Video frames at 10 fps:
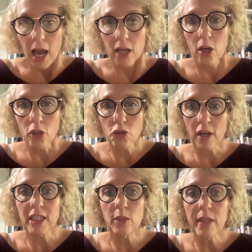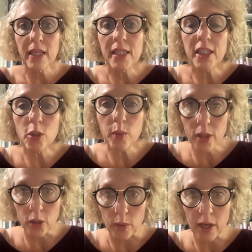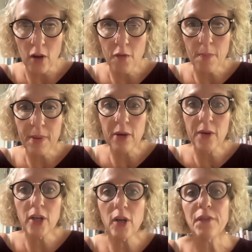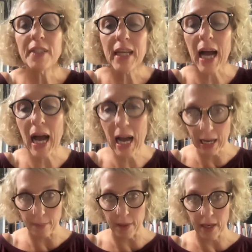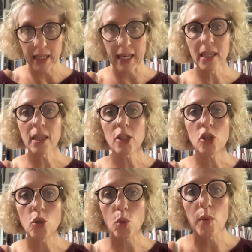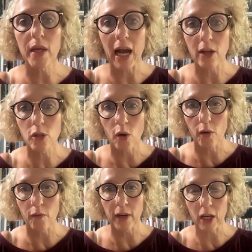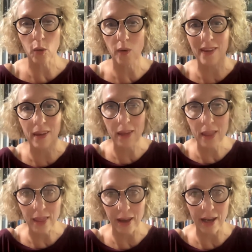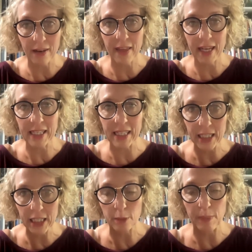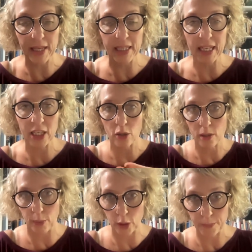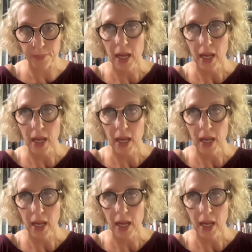A ghostwriter will then sit with you and over a period of time, get the story out of what I call the ether, out of the ideas space and into the book.